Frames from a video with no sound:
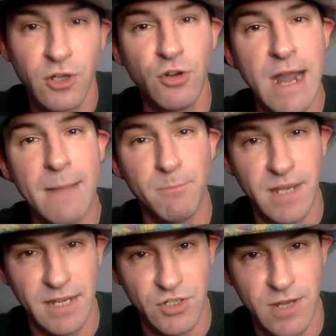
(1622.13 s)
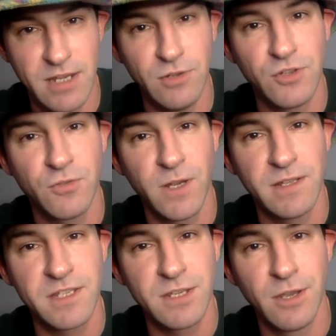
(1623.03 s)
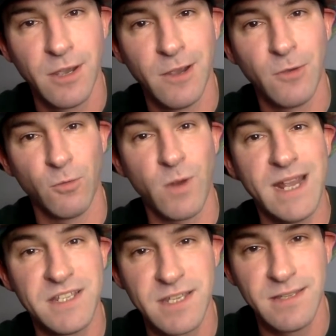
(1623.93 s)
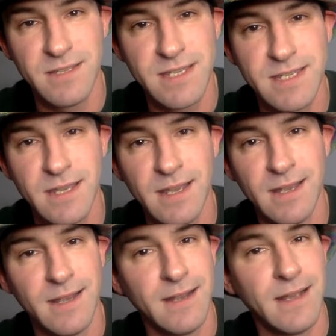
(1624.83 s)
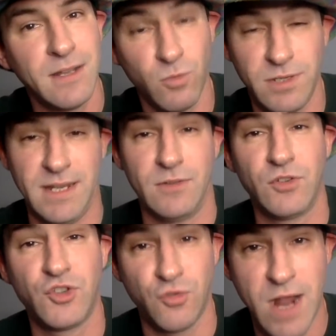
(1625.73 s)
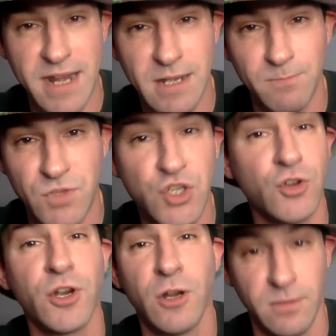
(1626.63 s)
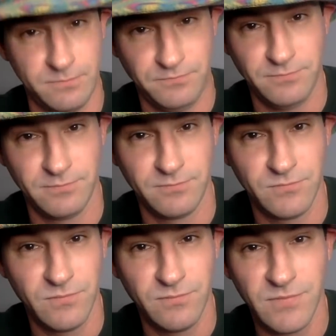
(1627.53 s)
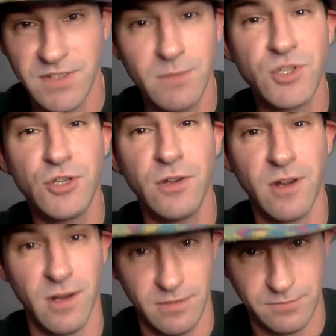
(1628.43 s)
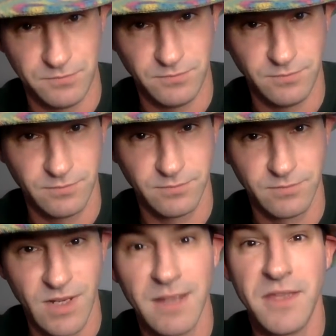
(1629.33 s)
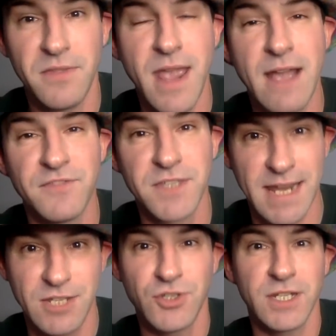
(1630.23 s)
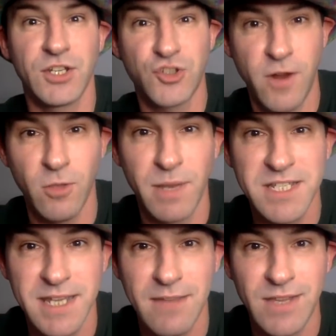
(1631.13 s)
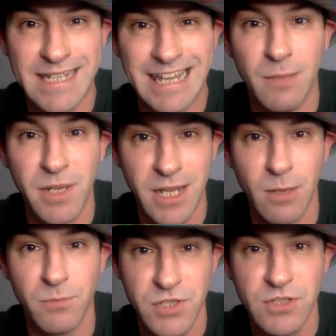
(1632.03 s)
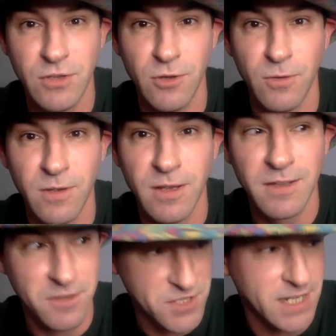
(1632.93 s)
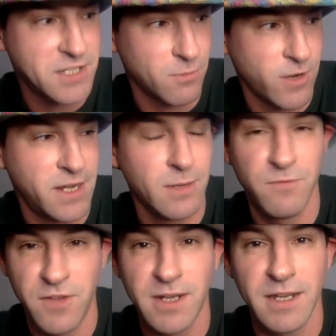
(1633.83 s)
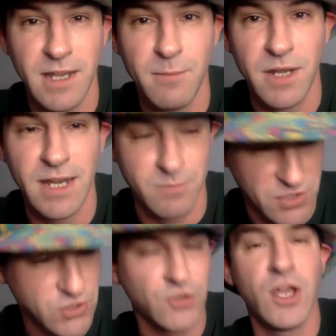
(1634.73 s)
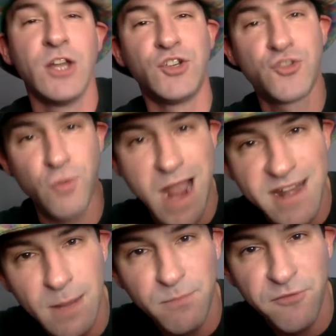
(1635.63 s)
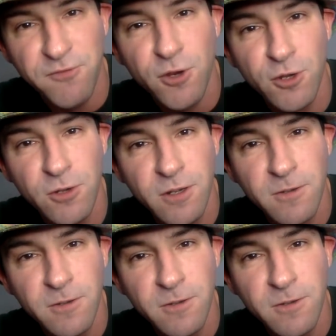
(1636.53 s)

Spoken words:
crap, anti-nutrients. Raisins, dried up sugar. Some sugar. And then they have like usually in trail mix they have like M&Ms too. There's like some random fucking M&Ms. So dried up fruit,